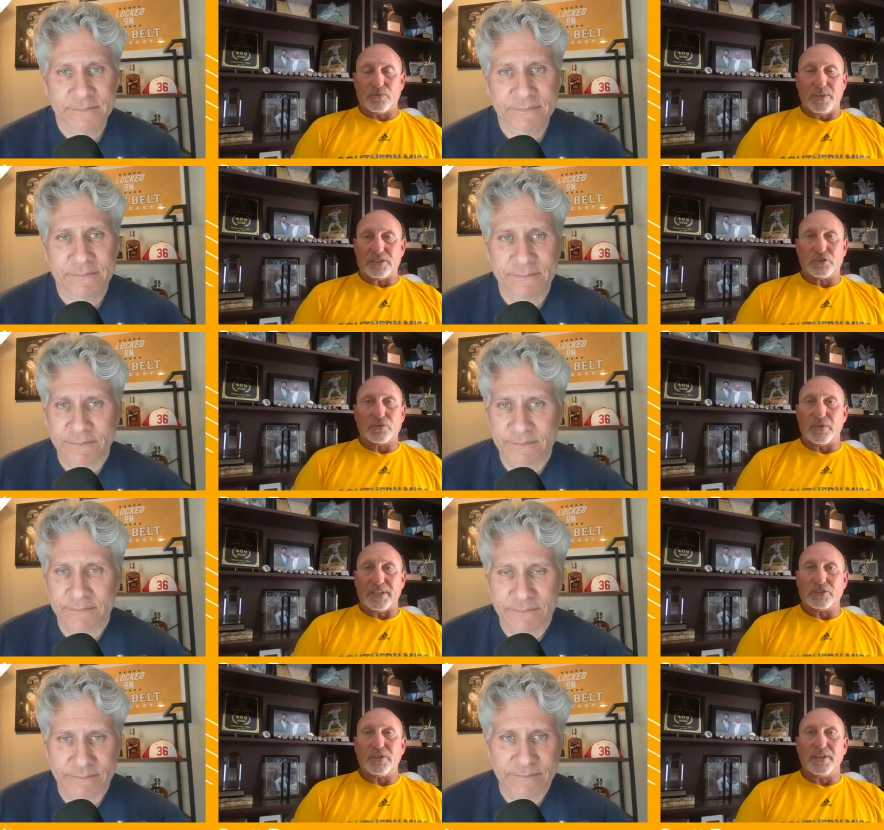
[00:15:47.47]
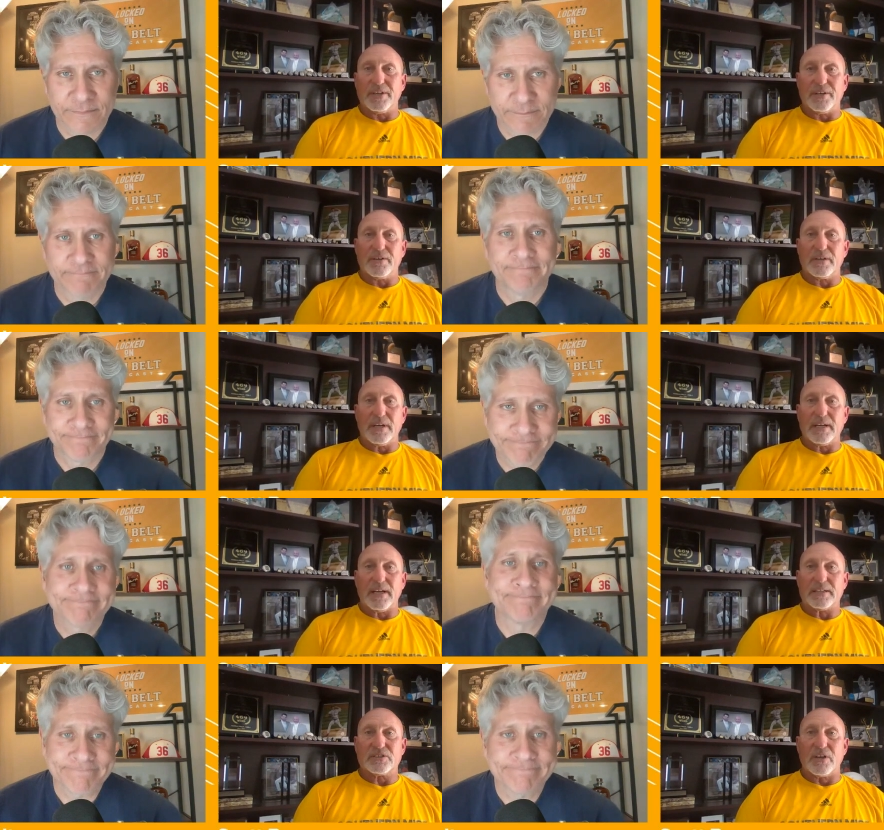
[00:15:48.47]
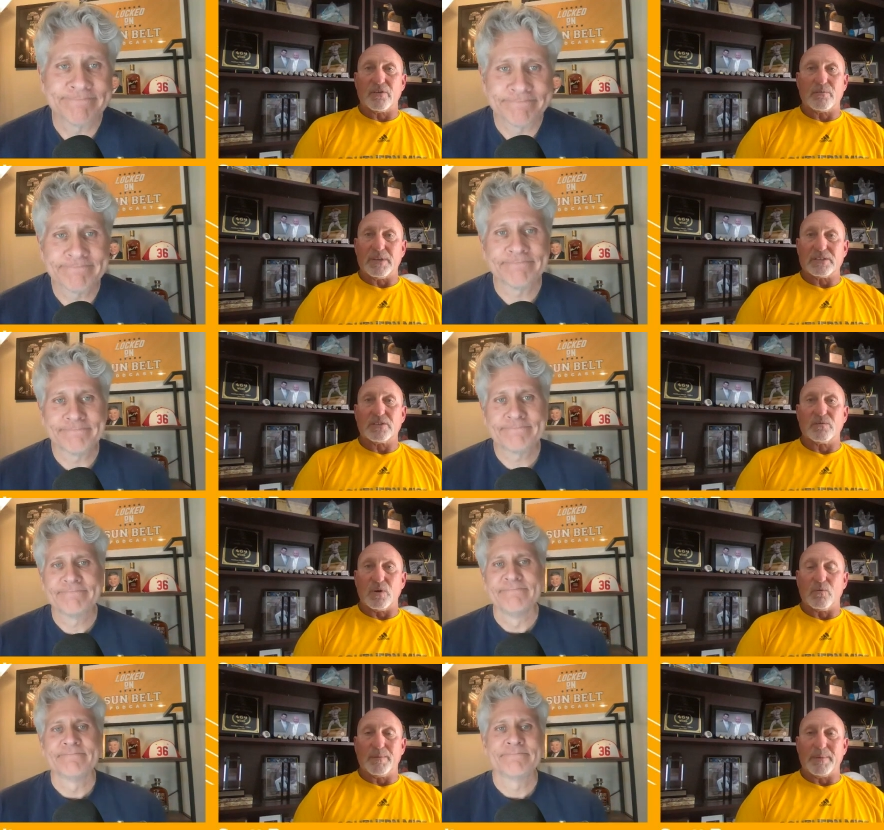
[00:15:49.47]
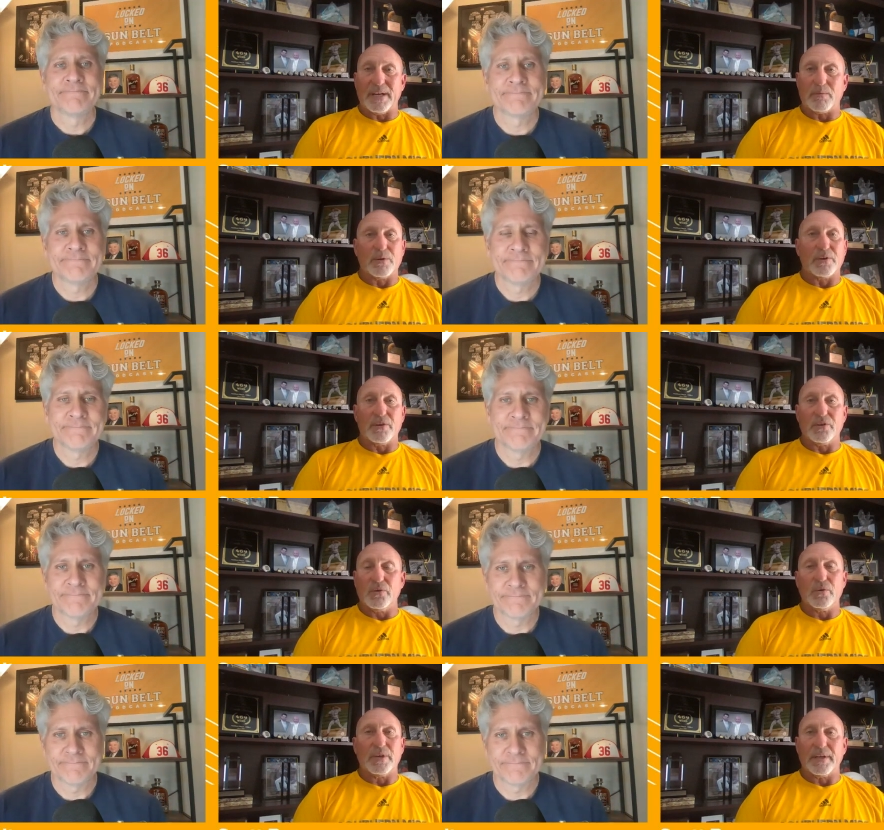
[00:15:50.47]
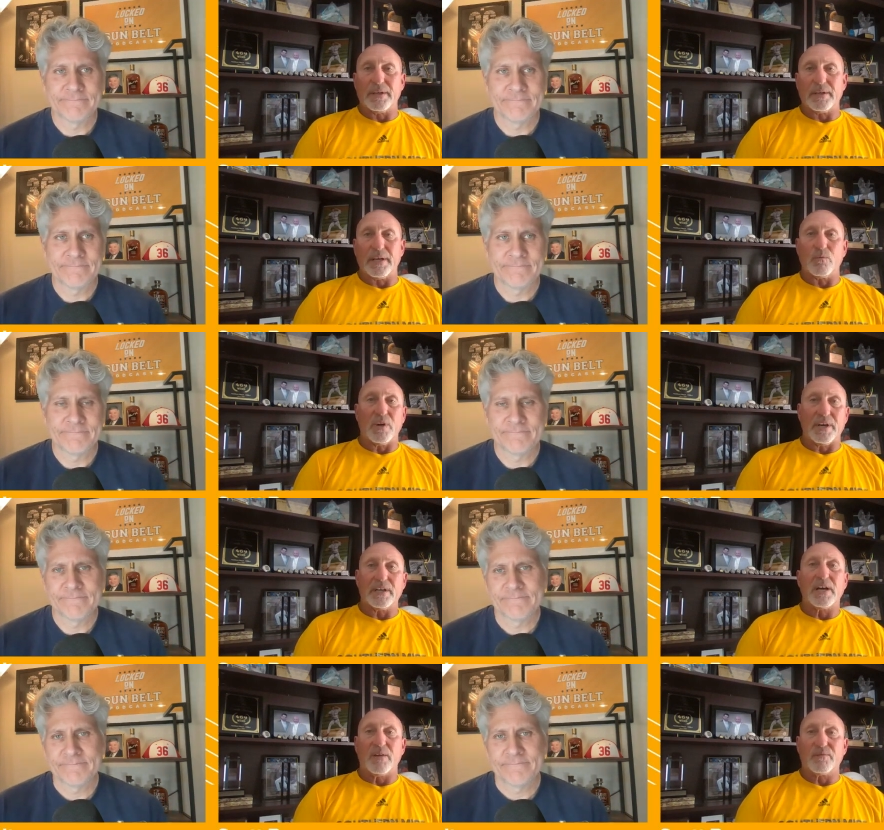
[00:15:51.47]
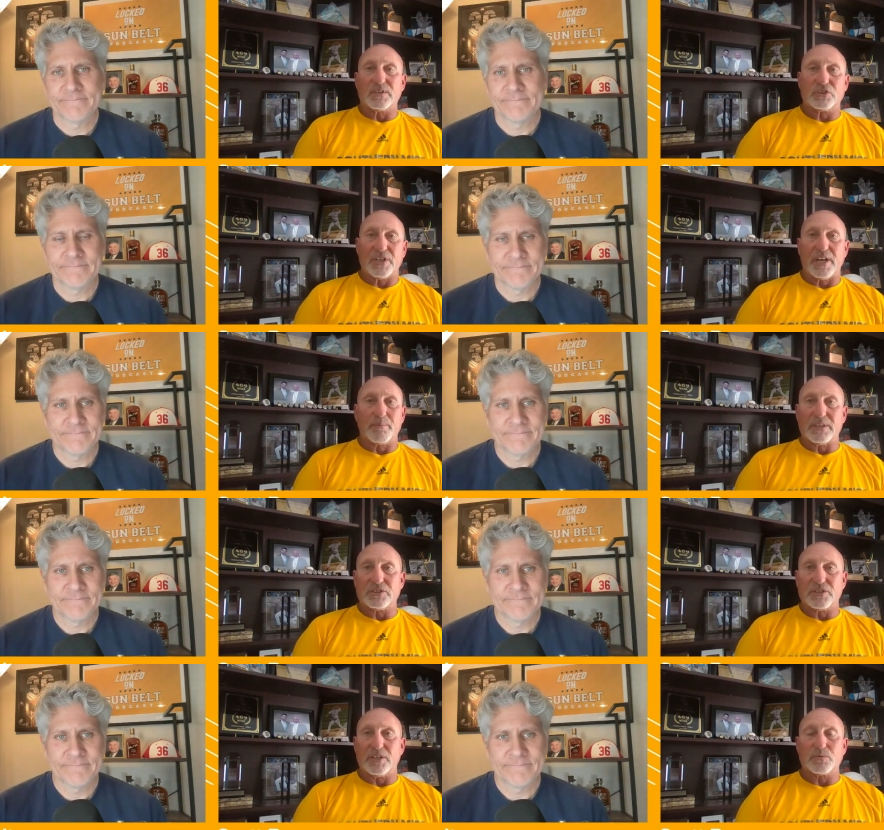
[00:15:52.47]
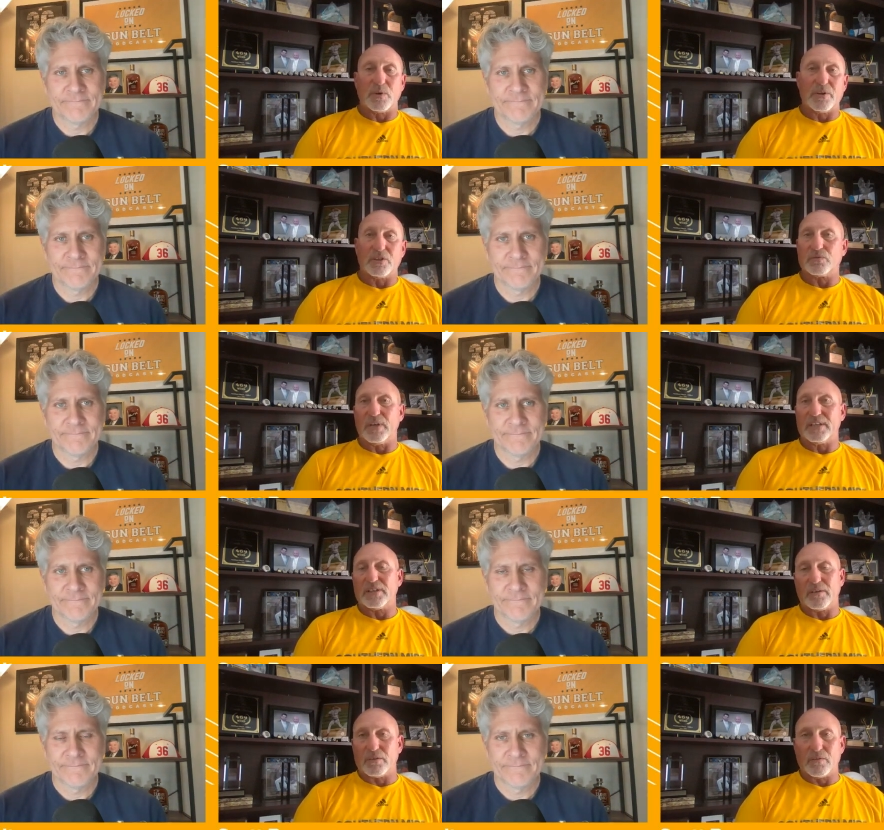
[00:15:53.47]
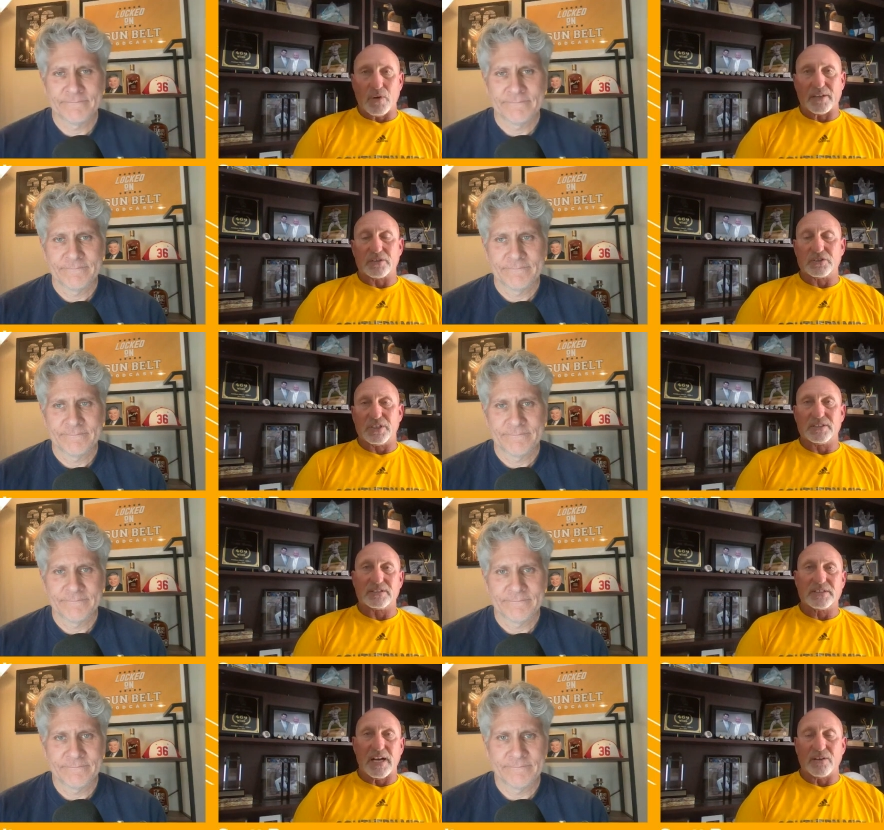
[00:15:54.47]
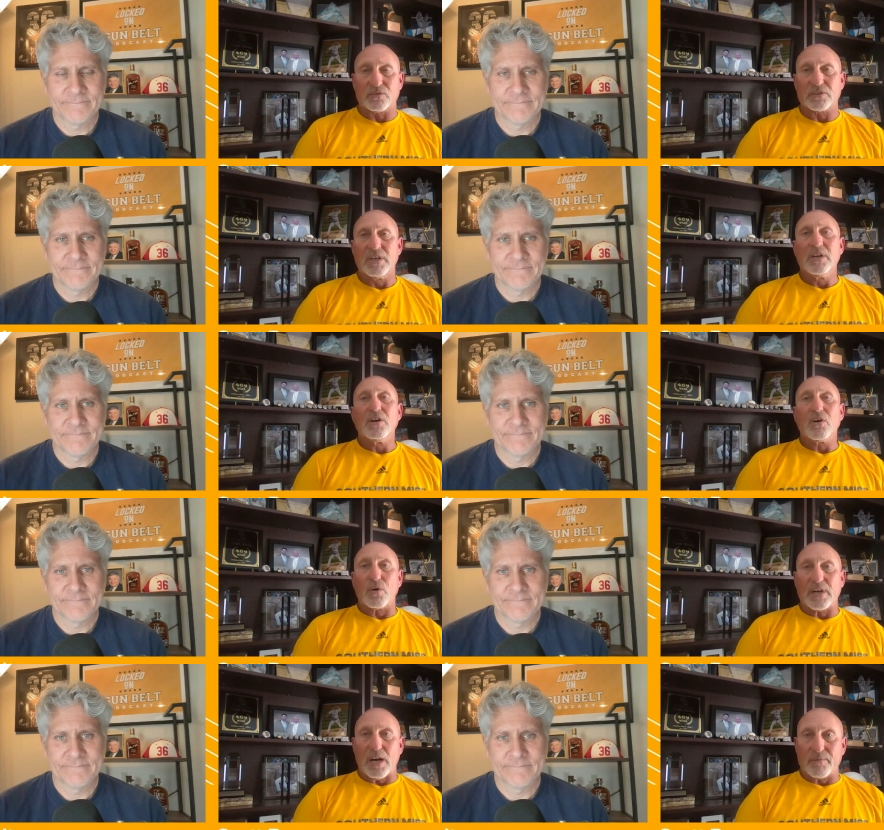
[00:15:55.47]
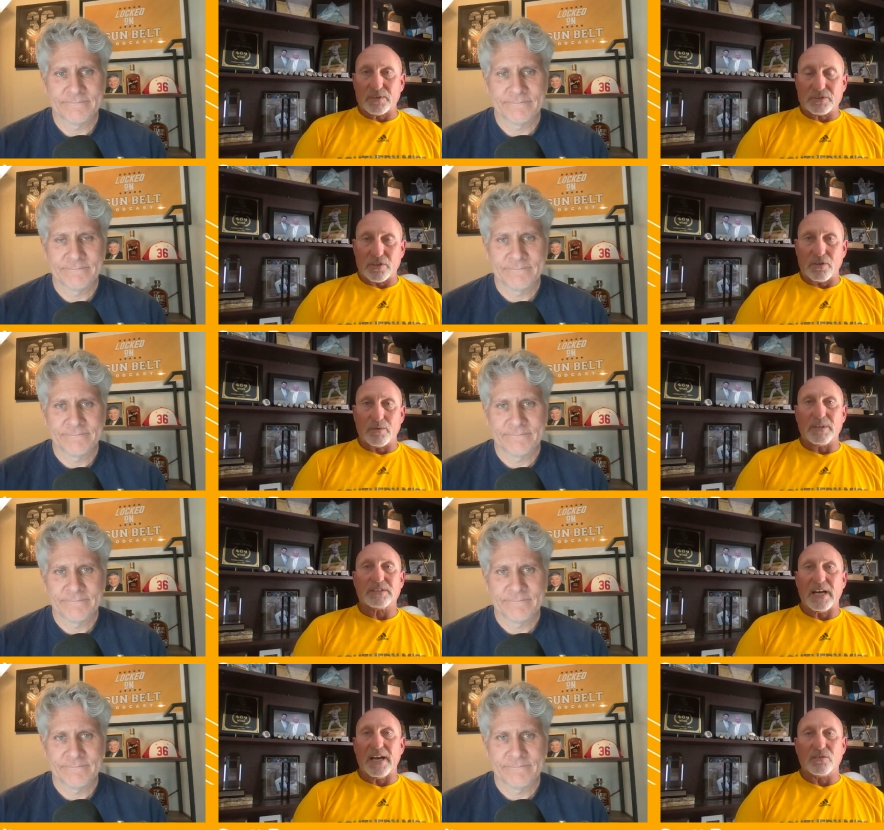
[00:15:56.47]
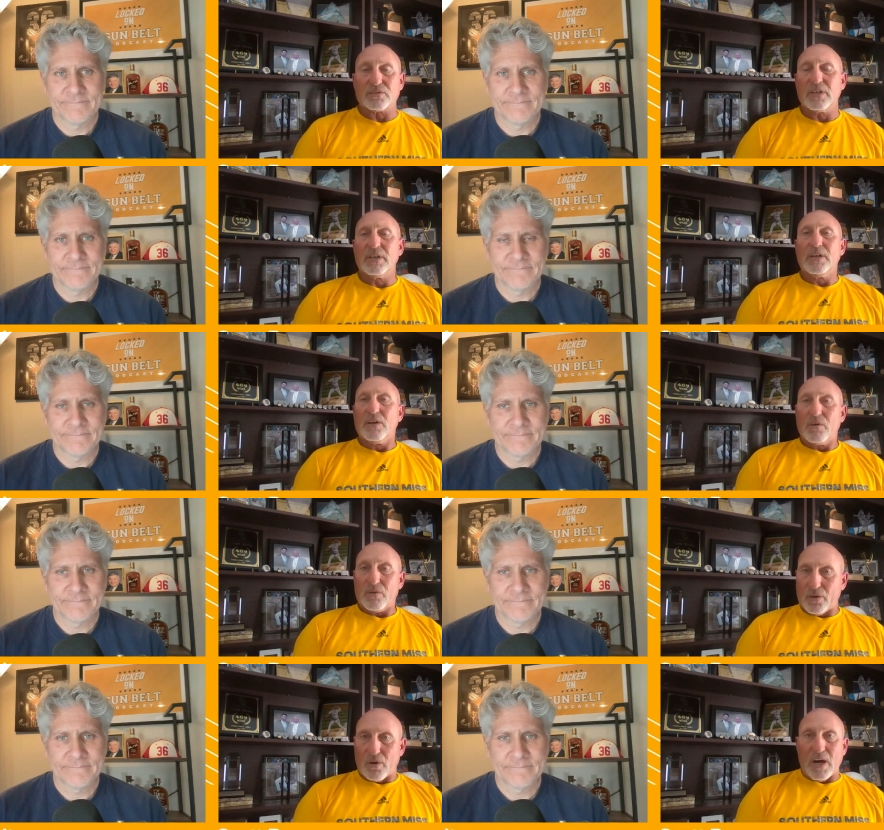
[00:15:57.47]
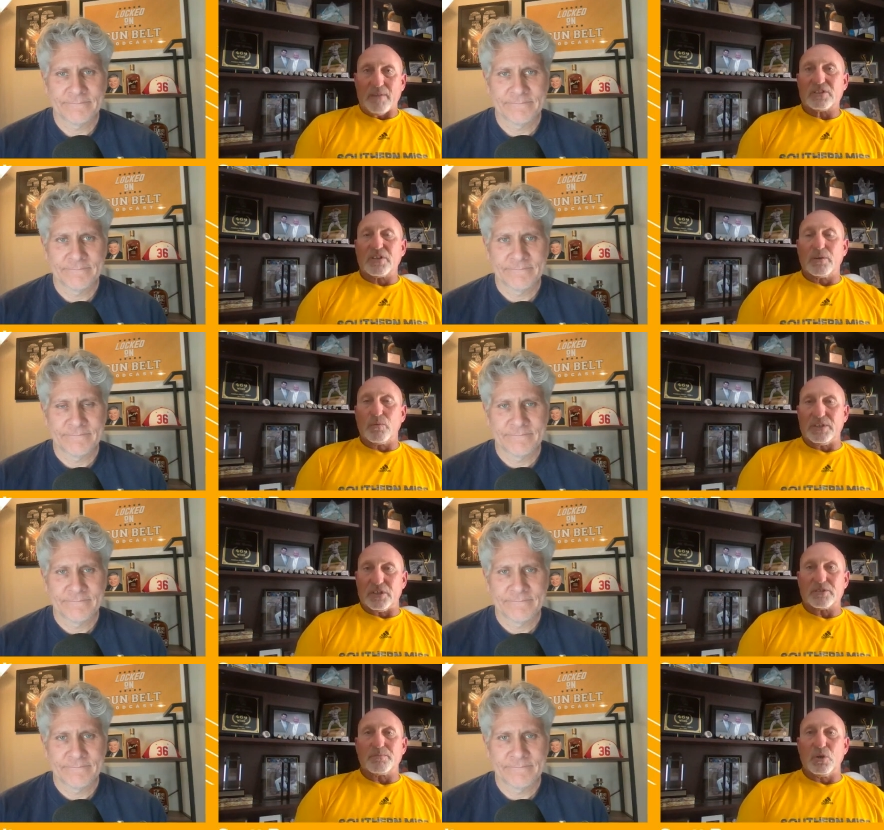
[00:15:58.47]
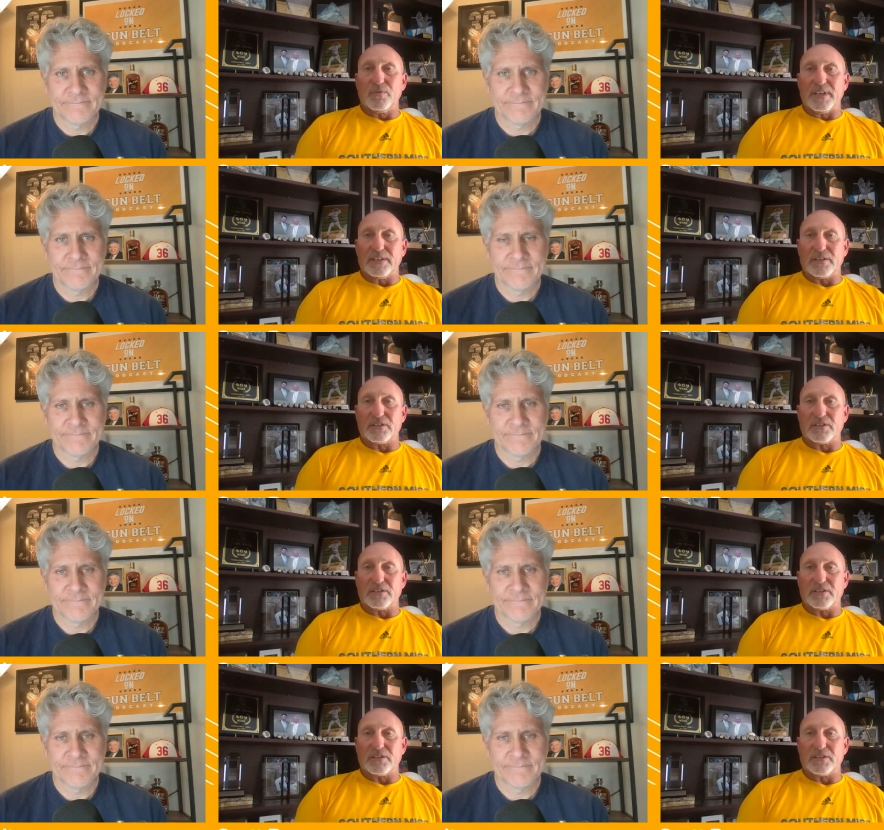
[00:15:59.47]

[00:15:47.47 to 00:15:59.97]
Speaker 1: rich tradition here at, at, Southern Miss of what we've been able to do in, in winning conference championships, whether it's reg, regular season titles or conference tournament titles. You know, obviously we just moved into the